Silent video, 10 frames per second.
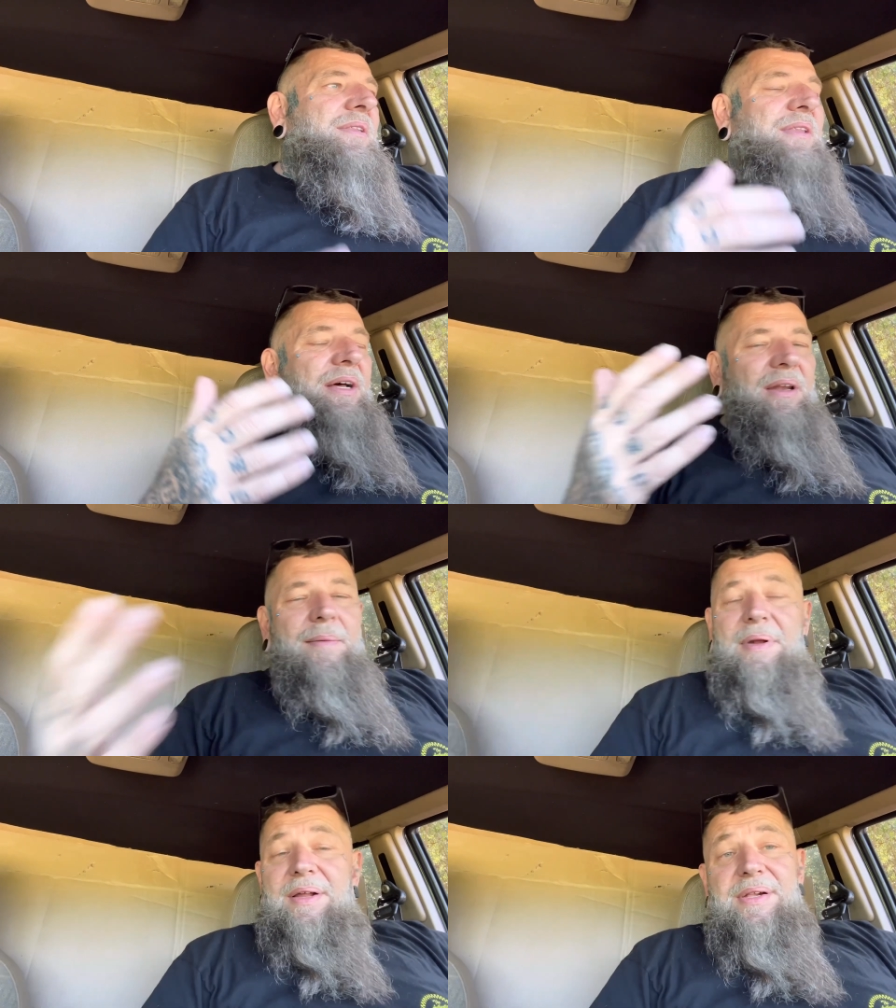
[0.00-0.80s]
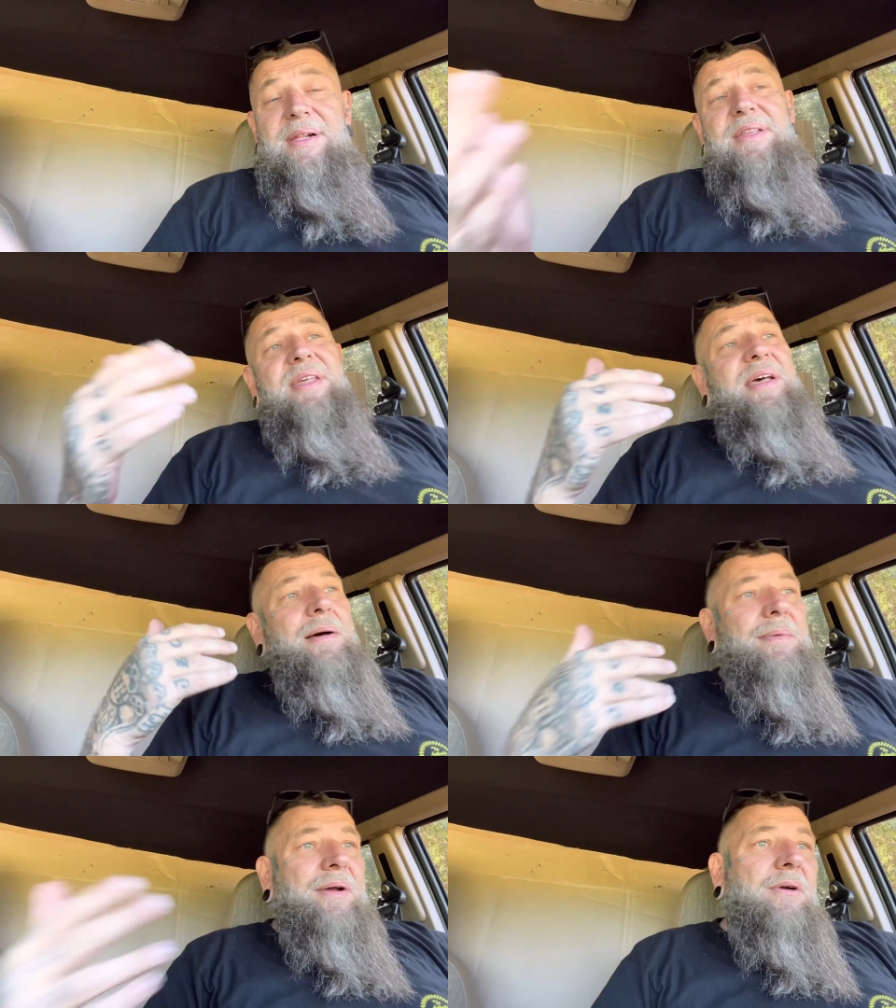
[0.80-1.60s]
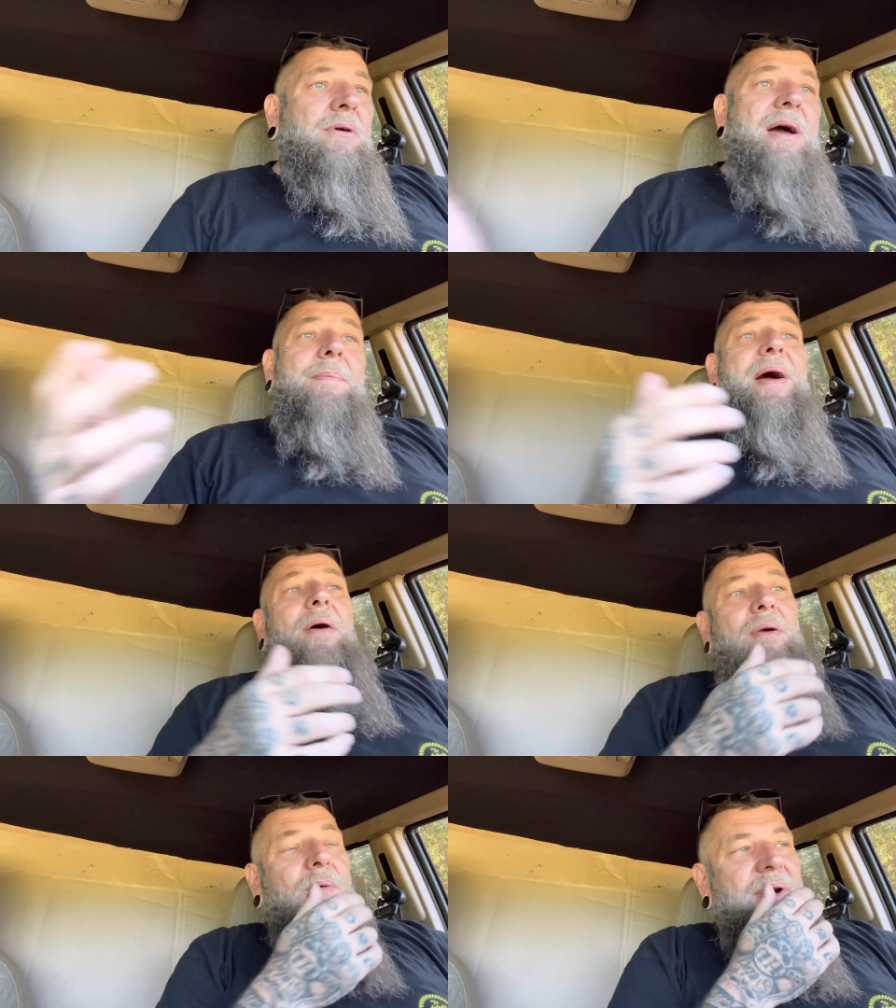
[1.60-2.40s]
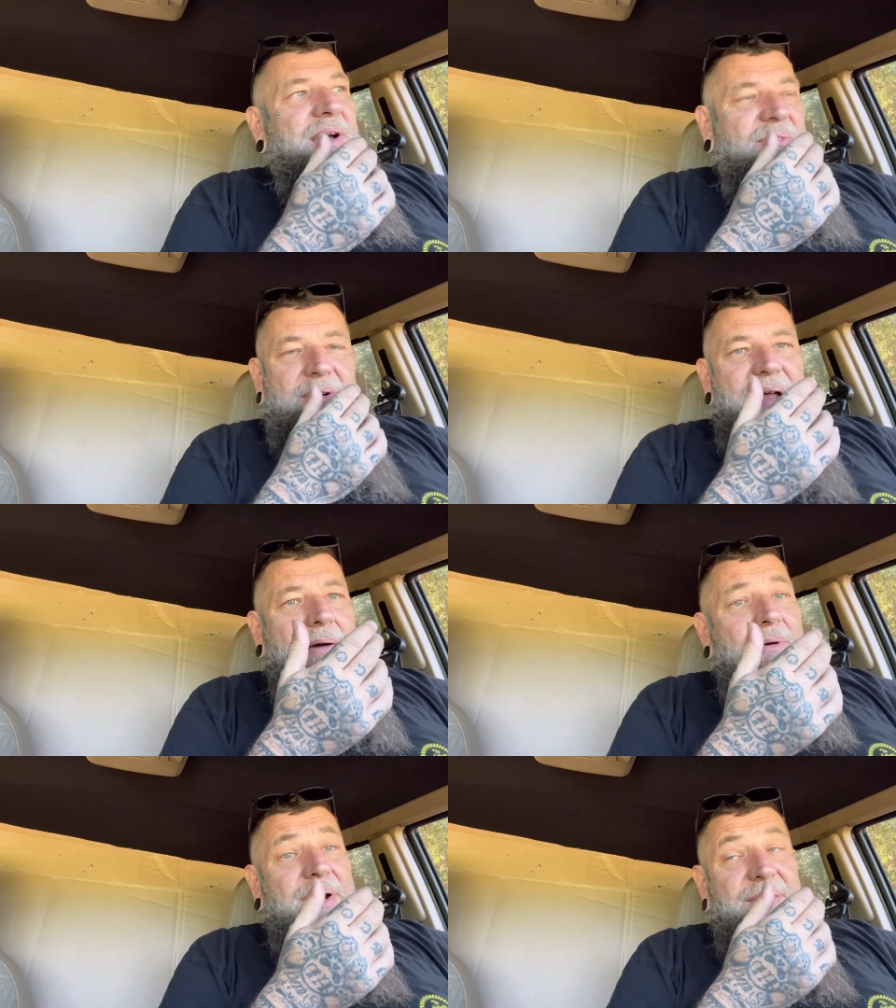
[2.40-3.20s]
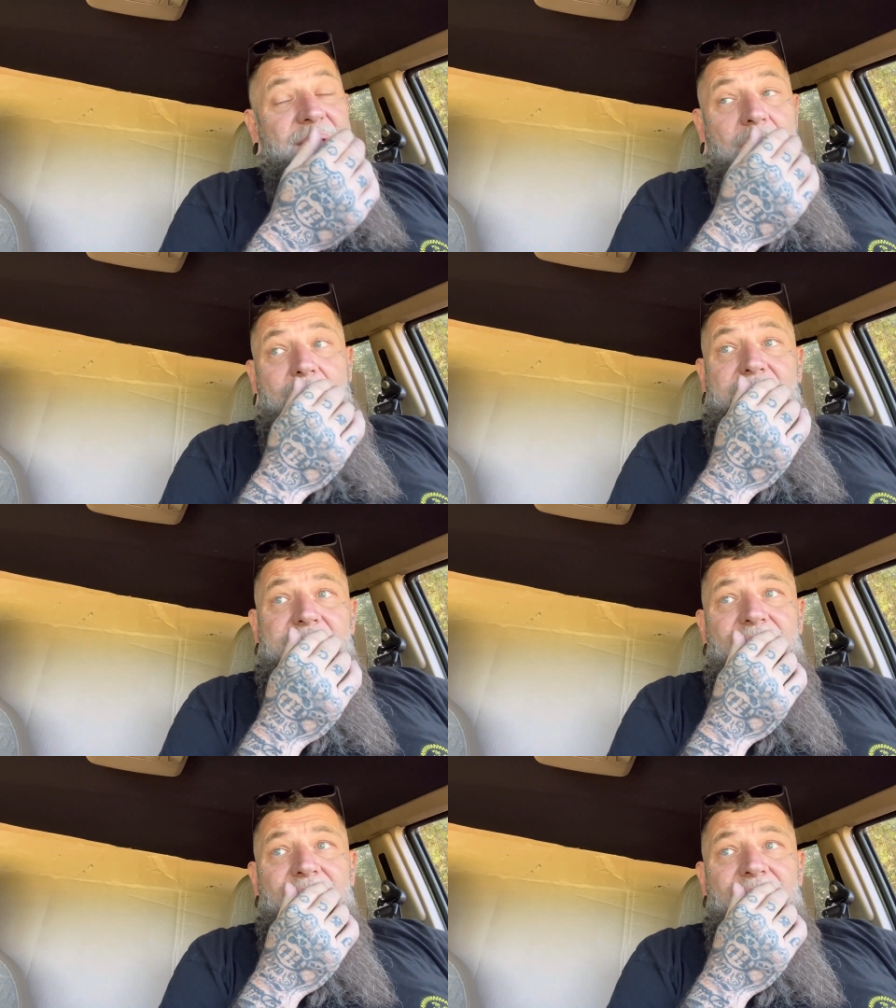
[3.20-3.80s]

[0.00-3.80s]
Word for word: the Limitless Lithium, Underground Power, whatever. They're not running those